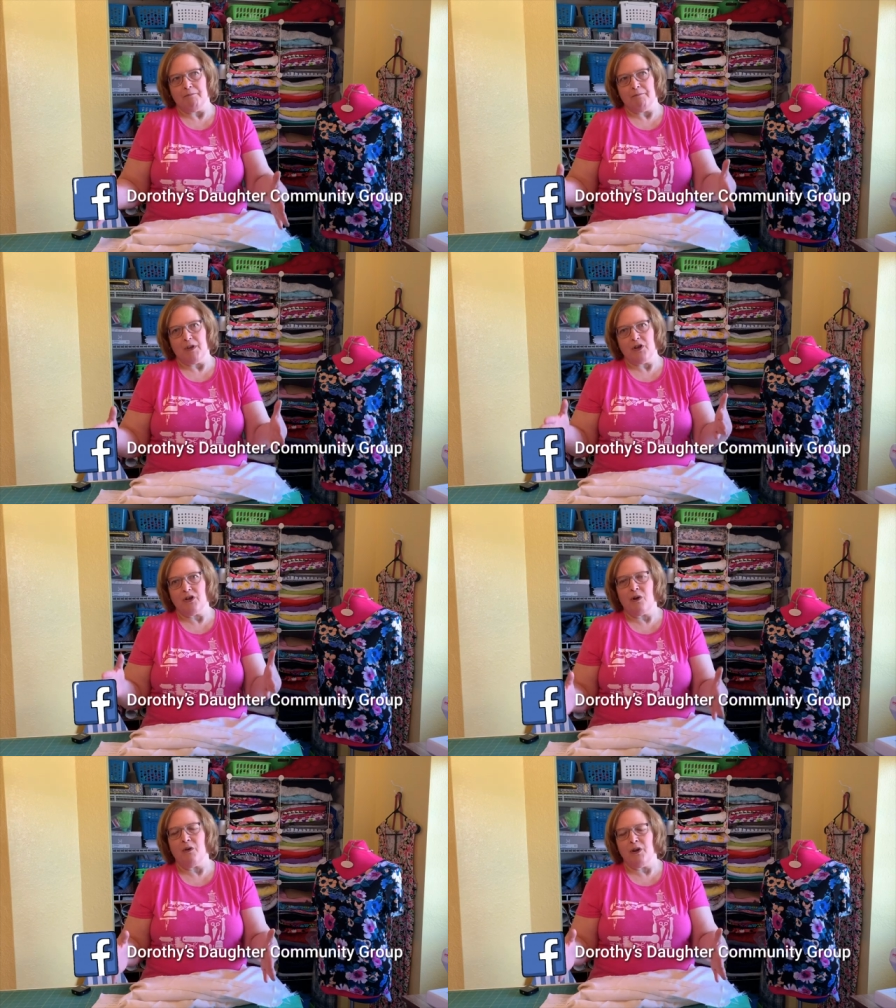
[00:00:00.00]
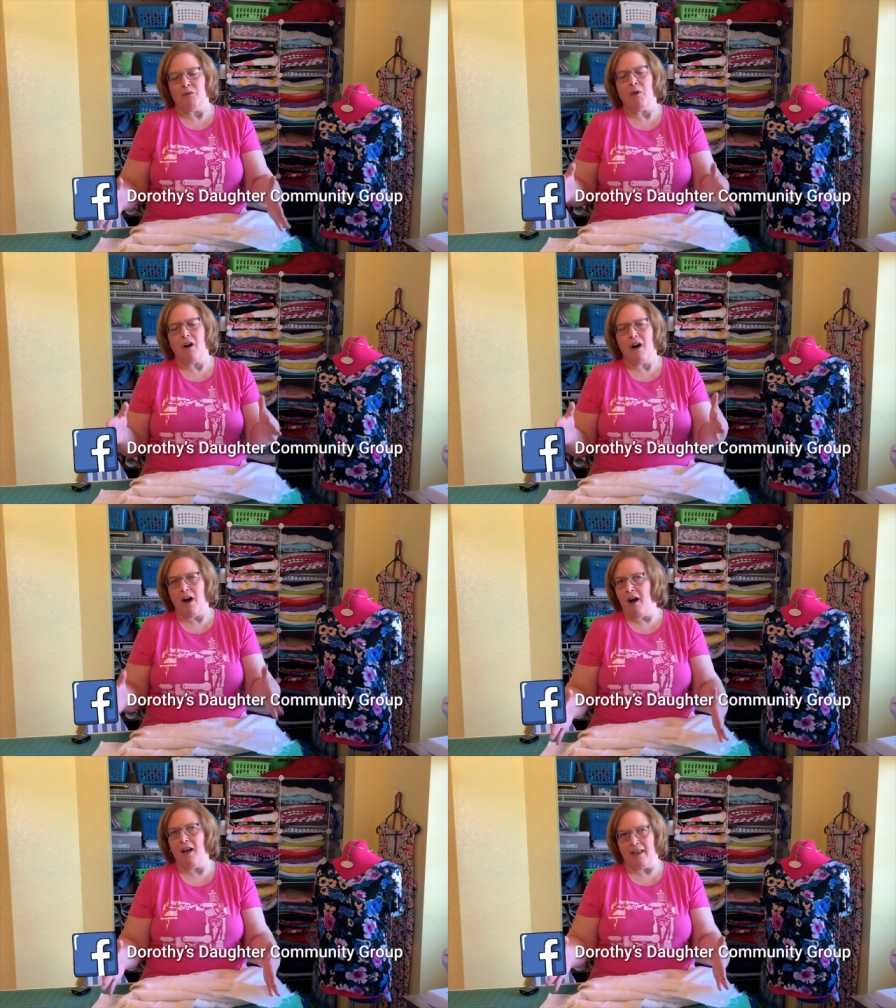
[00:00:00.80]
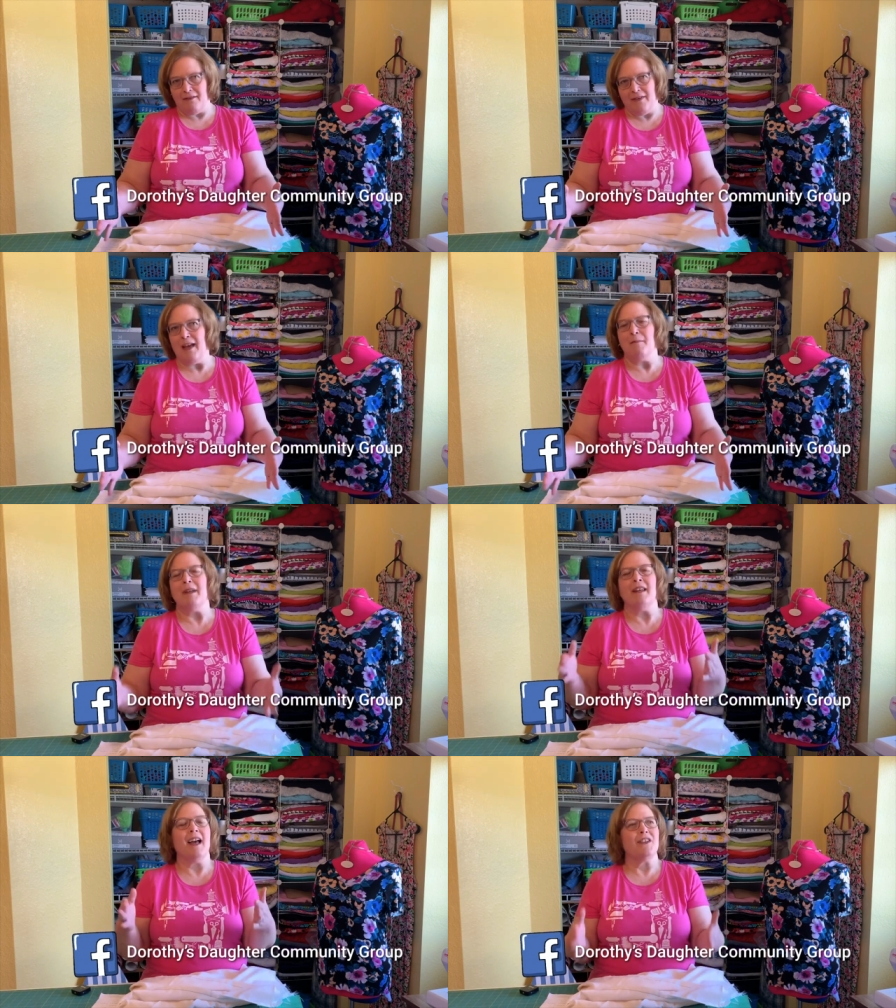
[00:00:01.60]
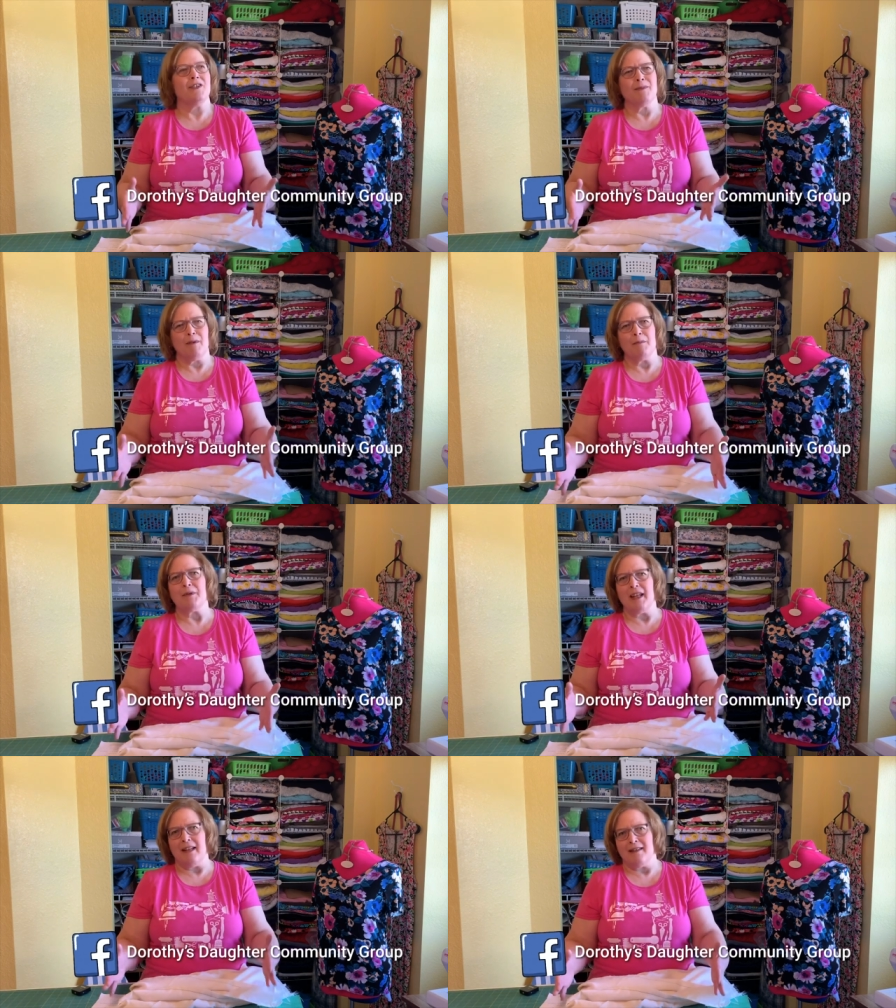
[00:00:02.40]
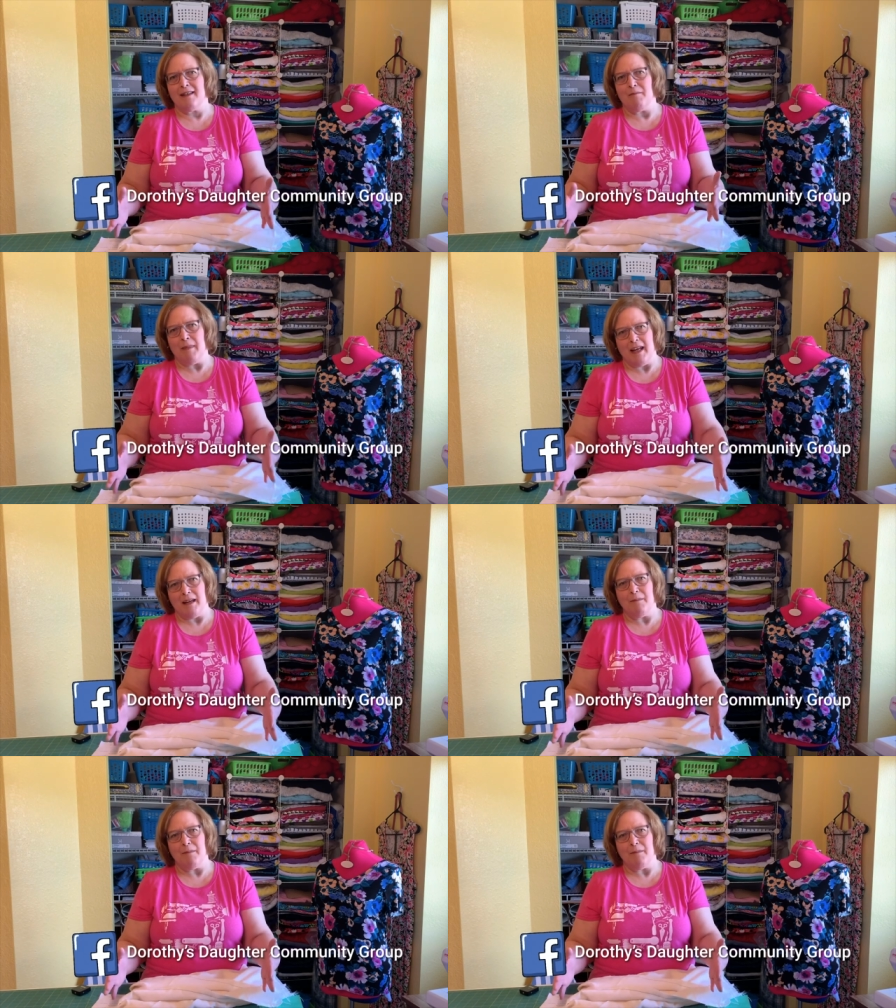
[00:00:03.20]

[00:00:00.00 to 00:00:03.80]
show you all of them and not just what pertains to me,